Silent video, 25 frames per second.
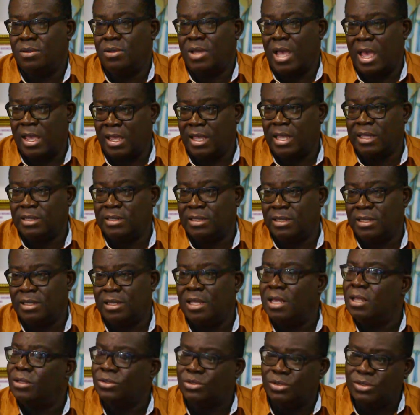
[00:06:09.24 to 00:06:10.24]
Are you getting
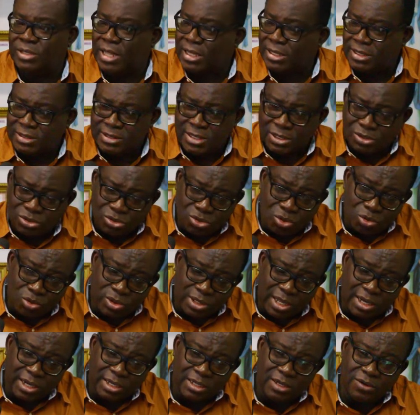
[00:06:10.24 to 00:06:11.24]
it? So that is a
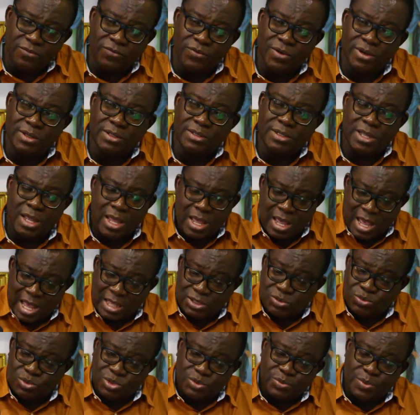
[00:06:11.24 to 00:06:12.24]
totally different.
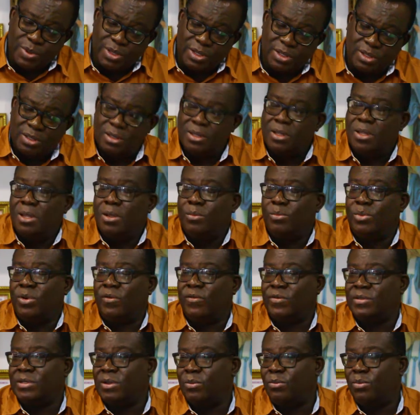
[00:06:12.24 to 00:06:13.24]
As we speak,
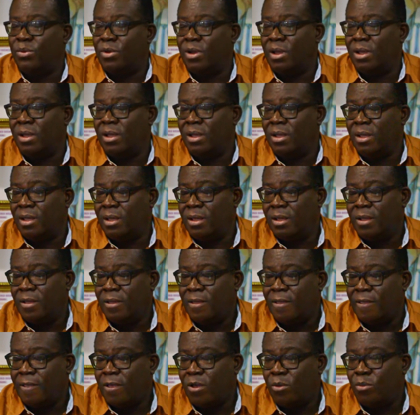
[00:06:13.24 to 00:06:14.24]
Professor
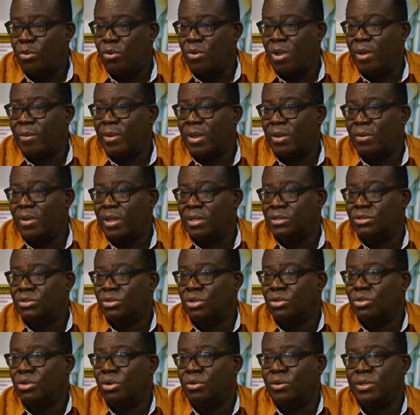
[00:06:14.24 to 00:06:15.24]
Opoku-Amankwah is
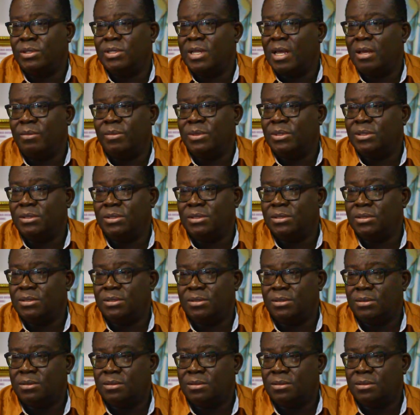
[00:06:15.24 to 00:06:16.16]
not on retirement.